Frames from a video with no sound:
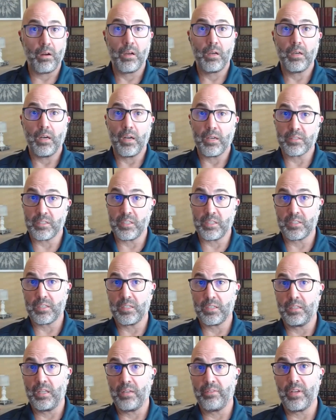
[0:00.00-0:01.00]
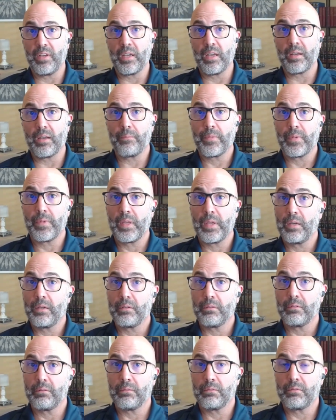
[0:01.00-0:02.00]
assisted living,
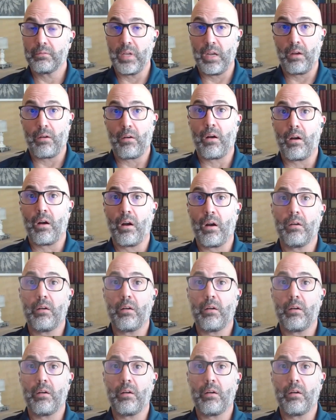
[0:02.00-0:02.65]
there are